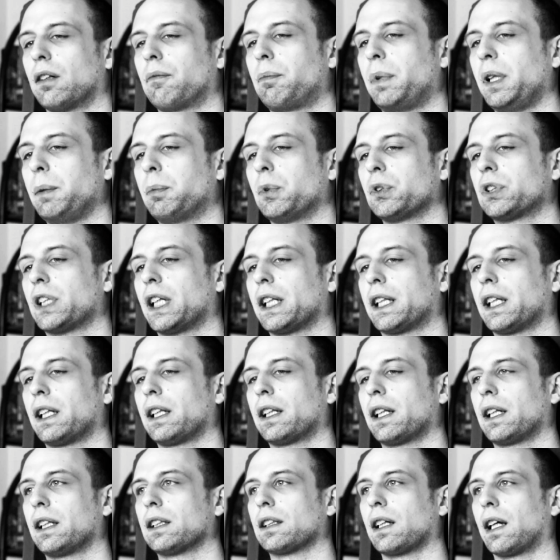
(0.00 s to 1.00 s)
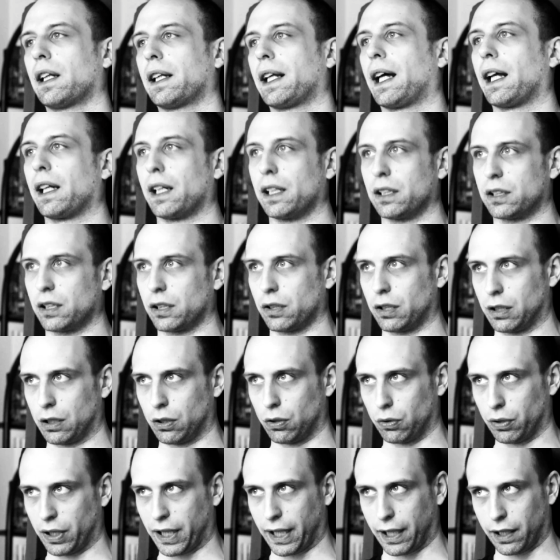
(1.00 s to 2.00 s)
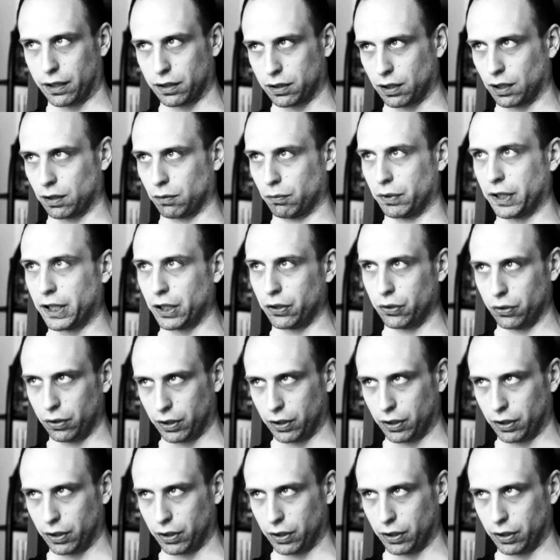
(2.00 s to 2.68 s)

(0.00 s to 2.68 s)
people taking things like that into their own hands. Like, we can